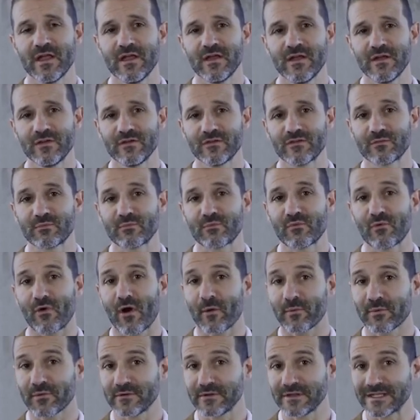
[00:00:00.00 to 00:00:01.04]
is
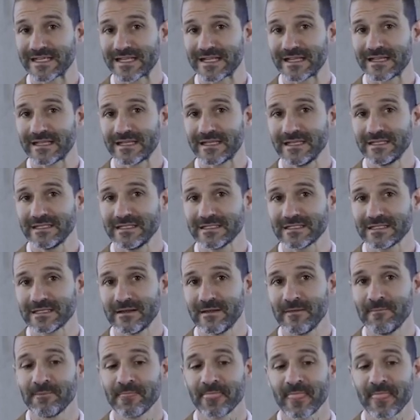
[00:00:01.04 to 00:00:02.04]
properly cleaned.